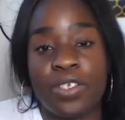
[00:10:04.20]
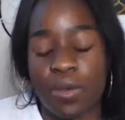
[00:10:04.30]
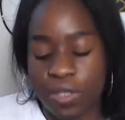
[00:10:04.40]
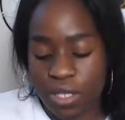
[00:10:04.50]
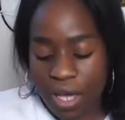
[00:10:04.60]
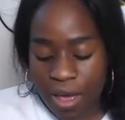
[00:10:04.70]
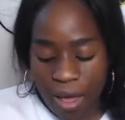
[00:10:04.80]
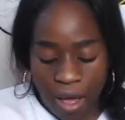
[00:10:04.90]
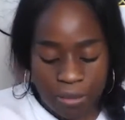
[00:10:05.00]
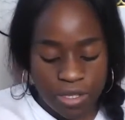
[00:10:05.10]
zones.
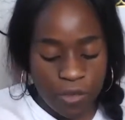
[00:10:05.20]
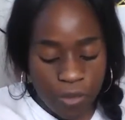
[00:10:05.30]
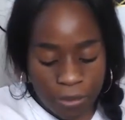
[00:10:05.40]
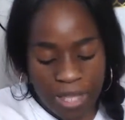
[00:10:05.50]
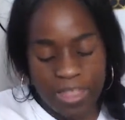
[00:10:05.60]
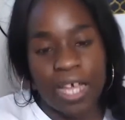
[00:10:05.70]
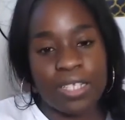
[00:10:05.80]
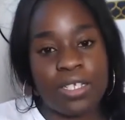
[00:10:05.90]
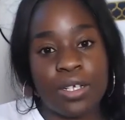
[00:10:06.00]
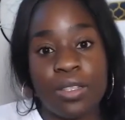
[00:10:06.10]
So for me,
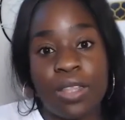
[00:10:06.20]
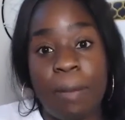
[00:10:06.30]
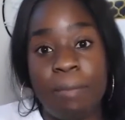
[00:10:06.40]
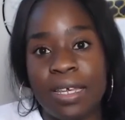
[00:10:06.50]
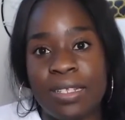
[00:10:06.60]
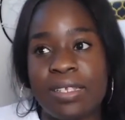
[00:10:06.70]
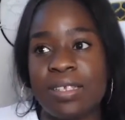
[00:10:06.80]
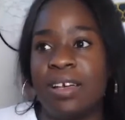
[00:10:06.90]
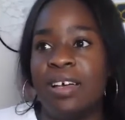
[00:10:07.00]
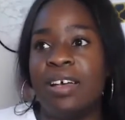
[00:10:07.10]
that
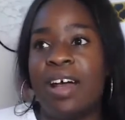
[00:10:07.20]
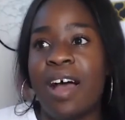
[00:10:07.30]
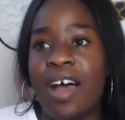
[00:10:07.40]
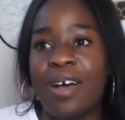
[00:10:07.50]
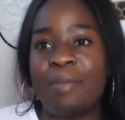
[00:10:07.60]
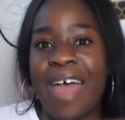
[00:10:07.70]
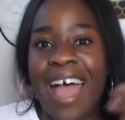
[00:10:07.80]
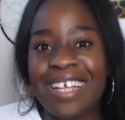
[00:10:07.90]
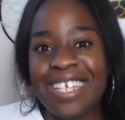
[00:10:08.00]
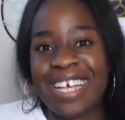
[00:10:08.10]
means
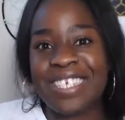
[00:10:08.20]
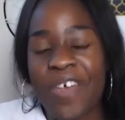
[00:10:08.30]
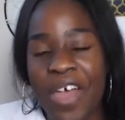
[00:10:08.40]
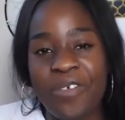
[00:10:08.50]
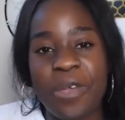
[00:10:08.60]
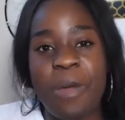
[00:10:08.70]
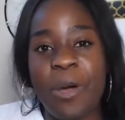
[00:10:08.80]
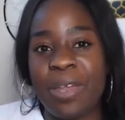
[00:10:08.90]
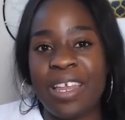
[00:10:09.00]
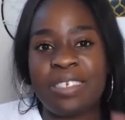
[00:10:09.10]
act as if every
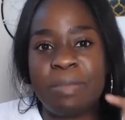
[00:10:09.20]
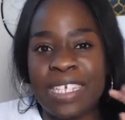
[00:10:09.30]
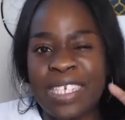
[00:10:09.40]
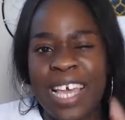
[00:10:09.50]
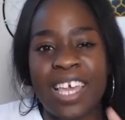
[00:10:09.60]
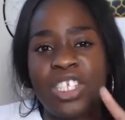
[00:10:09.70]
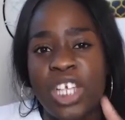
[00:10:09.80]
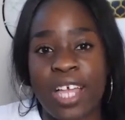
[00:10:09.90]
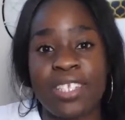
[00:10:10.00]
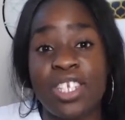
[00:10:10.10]
moment is my second
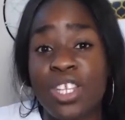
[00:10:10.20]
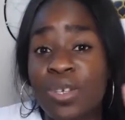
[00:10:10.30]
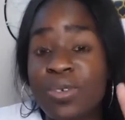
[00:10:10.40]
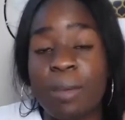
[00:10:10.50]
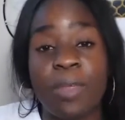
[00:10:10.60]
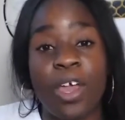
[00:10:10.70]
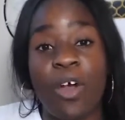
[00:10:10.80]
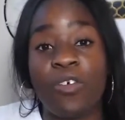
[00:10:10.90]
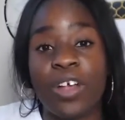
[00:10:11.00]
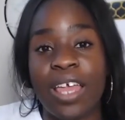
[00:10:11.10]
chance to do something
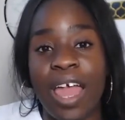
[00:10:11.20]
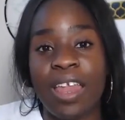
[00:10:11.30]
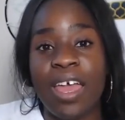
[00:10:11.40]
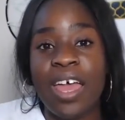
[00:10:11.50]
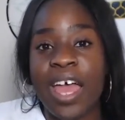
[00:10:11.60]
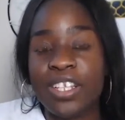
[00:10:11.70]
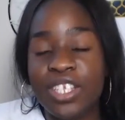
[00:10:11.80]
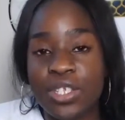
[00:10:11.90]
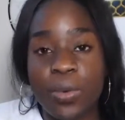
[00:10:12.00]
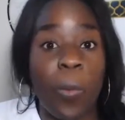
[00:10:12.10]
over again and
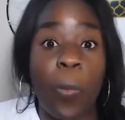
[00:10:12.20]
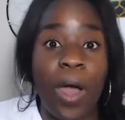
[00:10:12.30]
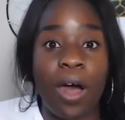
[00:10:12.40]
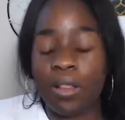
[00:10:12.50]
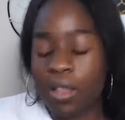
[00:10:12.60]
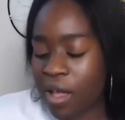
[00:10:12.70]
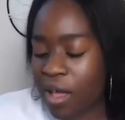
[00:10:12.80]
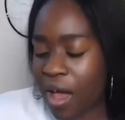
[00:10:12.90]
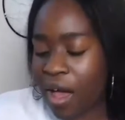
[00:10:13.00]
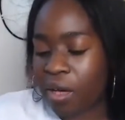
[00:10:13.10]
to do it well.
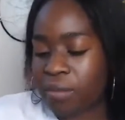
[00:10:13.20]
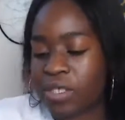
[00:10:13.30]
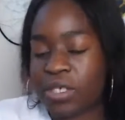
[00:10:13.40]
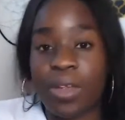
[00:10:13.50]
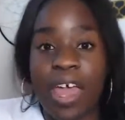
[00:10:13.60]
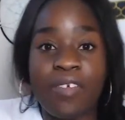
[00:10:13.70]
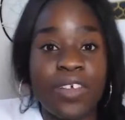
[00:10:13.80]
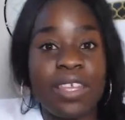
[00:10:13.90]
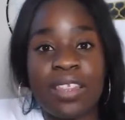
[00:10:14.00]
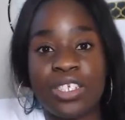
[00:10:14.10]
So in
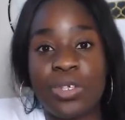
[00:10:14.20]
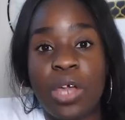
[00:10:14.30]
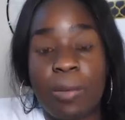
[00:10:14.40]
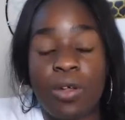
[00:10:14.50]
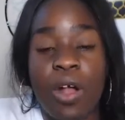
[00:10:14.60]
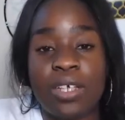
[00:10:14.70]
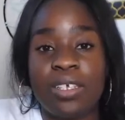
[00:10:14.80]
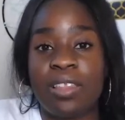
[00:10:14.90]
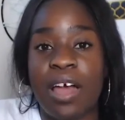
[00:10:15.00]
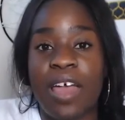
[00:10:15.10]
everything that you come across
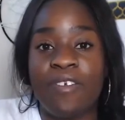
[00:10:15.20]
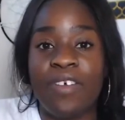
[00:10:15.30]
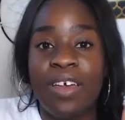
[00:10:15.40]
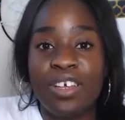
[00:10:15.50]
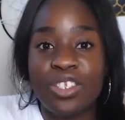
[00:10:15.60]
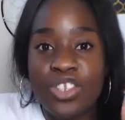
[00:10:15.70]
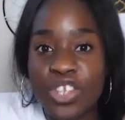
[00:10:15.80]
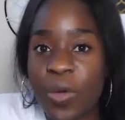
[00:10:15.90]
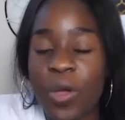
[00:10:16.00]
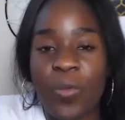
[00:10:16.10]
in life,
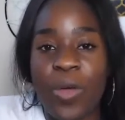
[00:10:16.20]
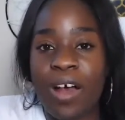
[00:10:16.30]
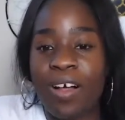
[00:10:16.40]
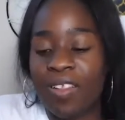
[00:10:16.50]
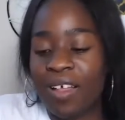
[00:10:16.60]
do it well.